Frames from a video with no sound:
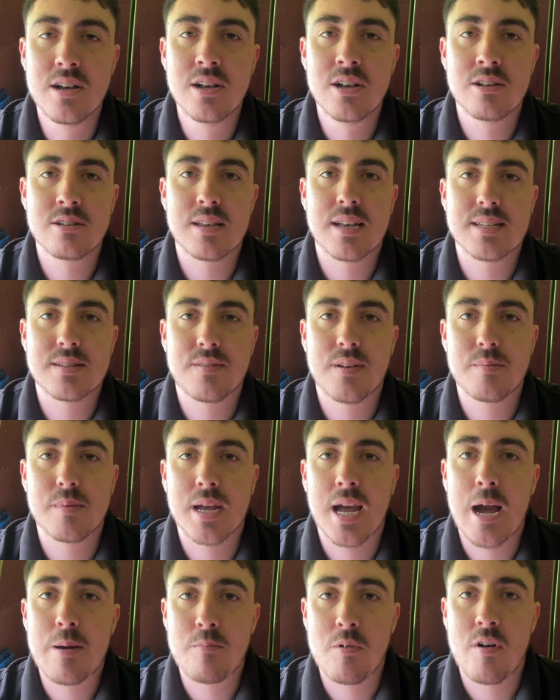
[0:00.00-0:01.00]
So let's flip the
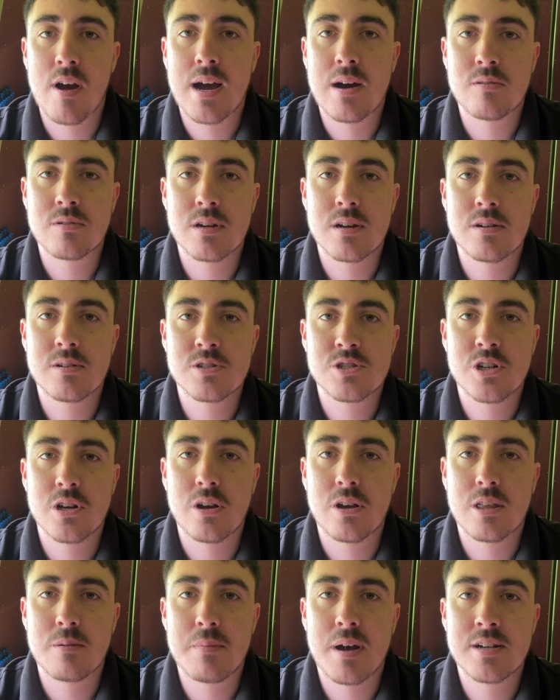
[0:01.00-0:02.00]
camera around and I'll show
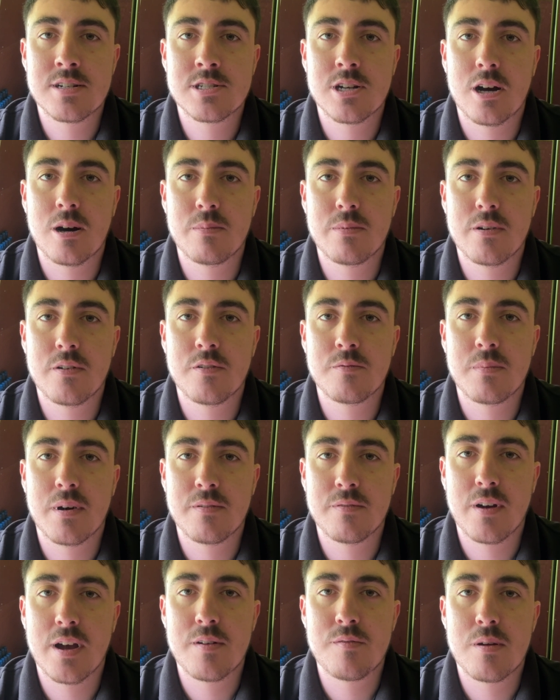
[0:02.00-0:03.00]
you the mashup of my
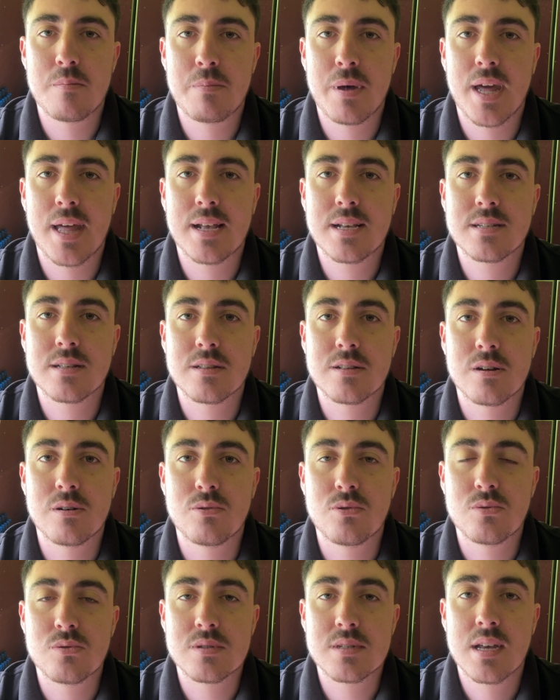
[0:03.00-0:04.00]
favourite picks and
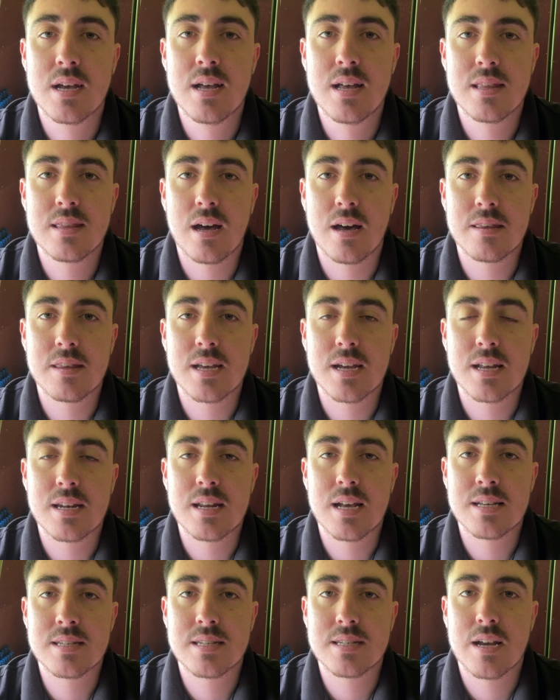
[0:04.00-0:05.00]
tools that I think are
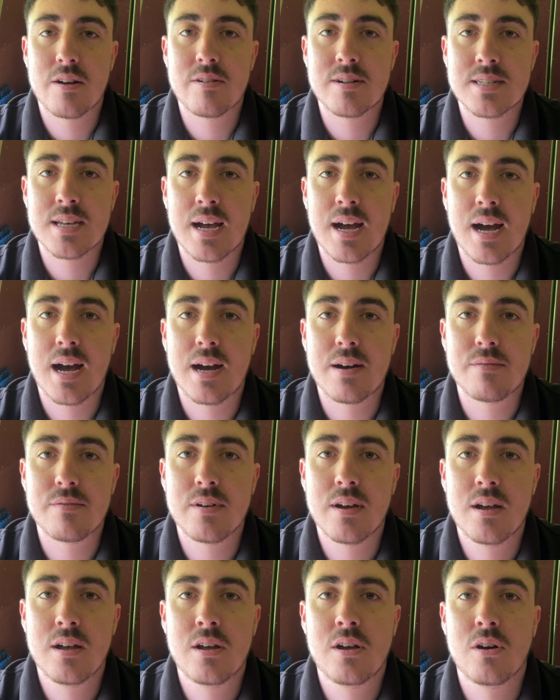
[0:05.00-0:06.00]
necessary to have
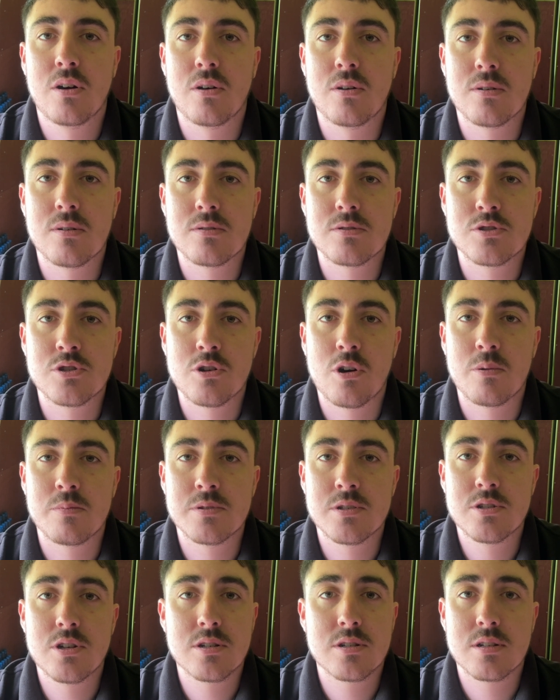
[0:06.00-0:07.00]
on
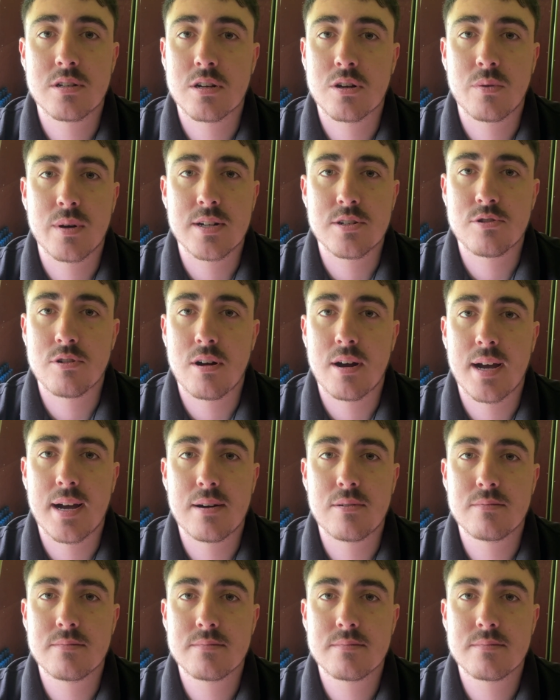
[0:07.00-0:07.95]
jobs, just as a quick try out.